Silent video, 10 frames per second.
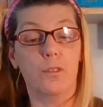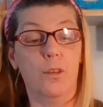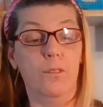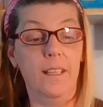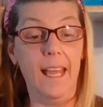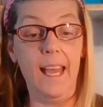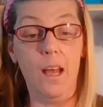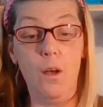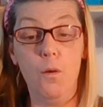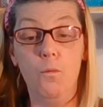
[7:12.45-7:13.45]
so
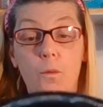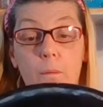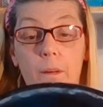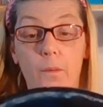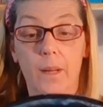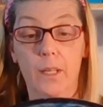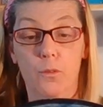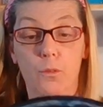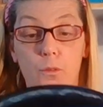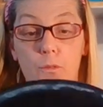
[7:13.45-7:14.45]
now what we're going
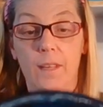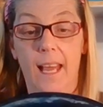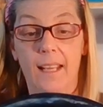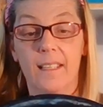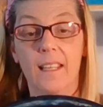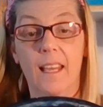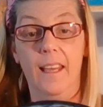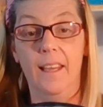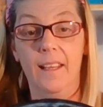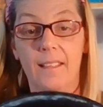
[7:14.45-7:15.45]
to do next
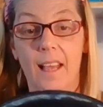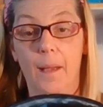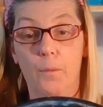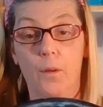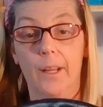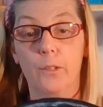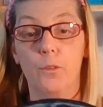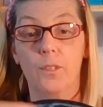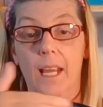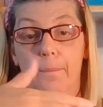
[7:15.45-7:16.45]
is I'm going
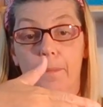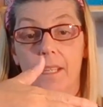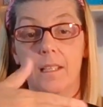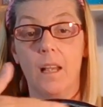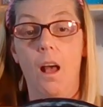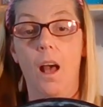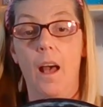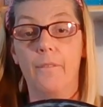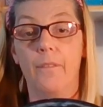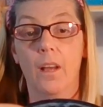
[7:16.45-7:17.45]
to tape this
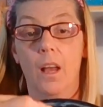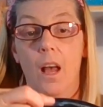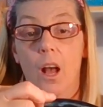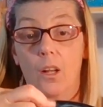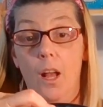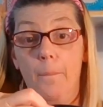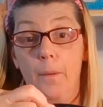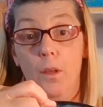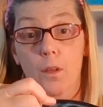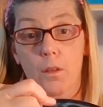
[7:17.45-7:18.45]
off a
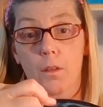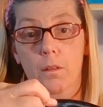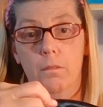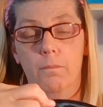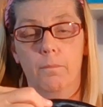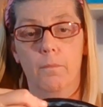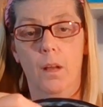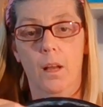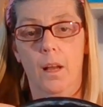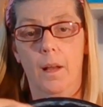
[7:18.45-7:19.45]
couple,
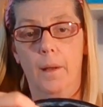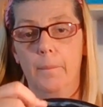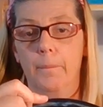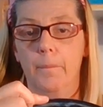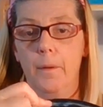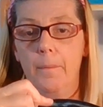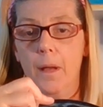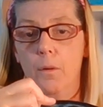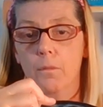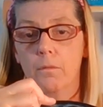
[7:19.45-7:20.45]
um,
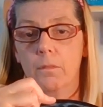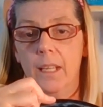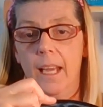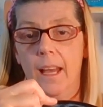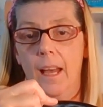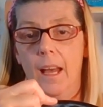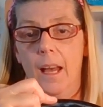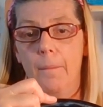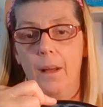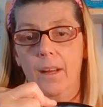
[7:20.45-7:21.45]
about,
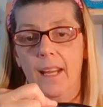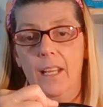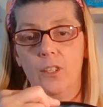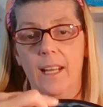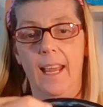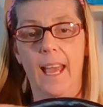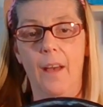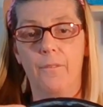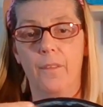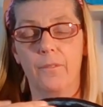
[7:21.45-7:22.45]
yeah, about an inch and a
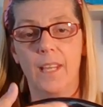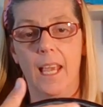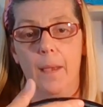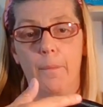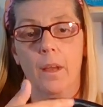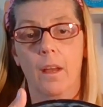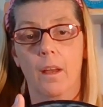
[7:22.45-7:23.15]
half of tape